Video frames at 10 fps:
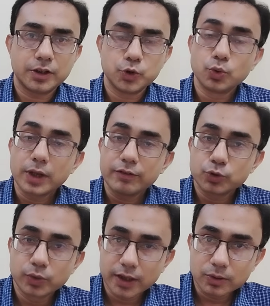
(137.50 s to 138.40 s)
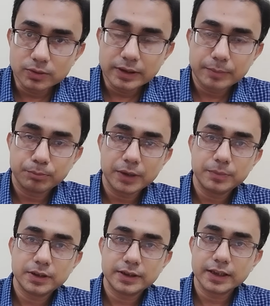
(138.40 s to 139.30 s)
you don't have to go alone.
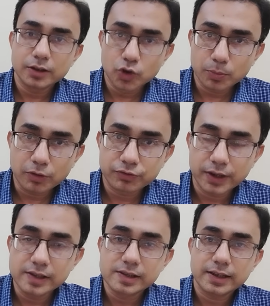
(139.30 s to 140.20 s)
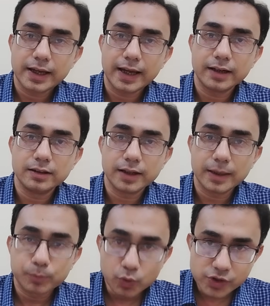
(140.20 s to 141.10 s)
Maybe get a group of friends and
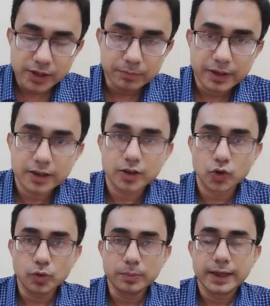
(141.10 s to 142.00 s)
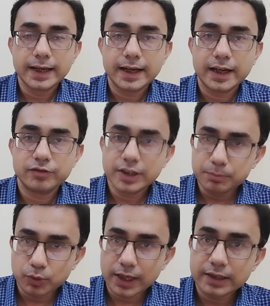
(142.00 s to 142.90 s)
approach him in a group, and very
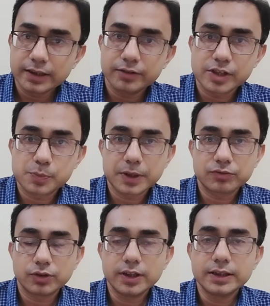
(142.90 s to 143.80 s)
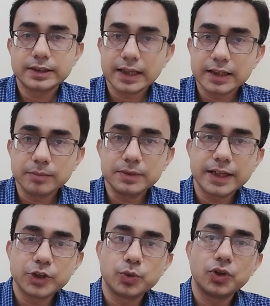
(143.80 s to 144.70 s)
politely and respectfully tell him
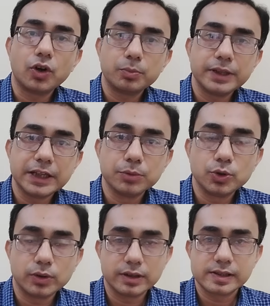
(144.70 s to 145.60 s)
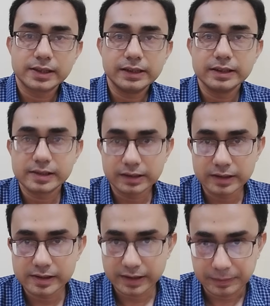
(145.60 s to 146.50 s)
that you are not being able to understand this
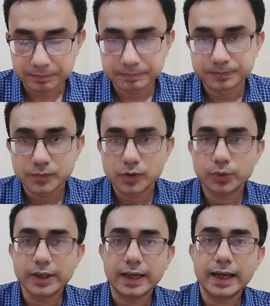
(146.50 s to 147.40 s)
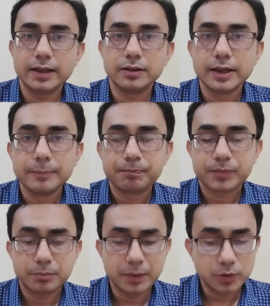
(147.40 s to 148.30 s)
and this thing. Okay, and
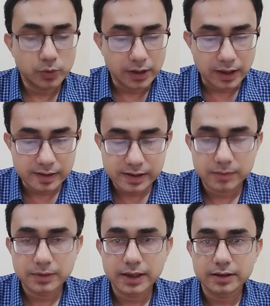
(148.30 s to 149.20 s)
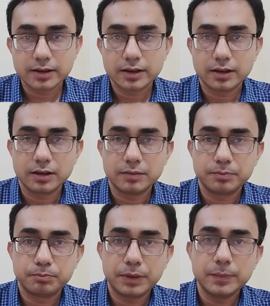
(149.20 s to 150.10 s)
maybe you can ask him that
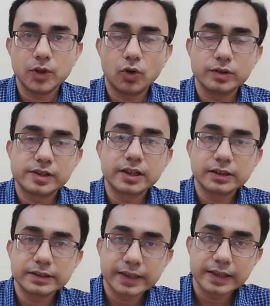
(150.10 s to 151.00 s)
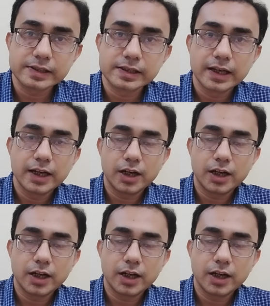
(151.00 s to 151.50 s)
maybe on certain things